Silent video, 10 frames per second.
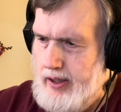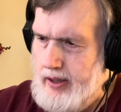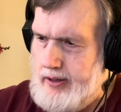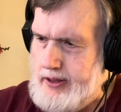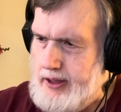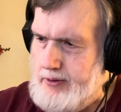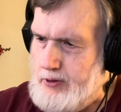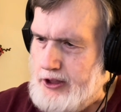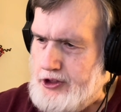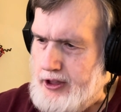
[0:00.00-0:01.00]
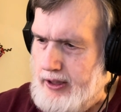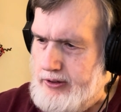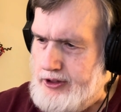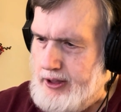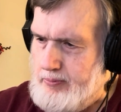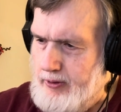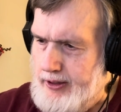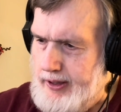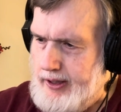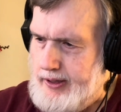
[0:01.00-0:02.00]
let's see, Rush Township. We
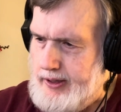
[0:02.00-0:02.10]
got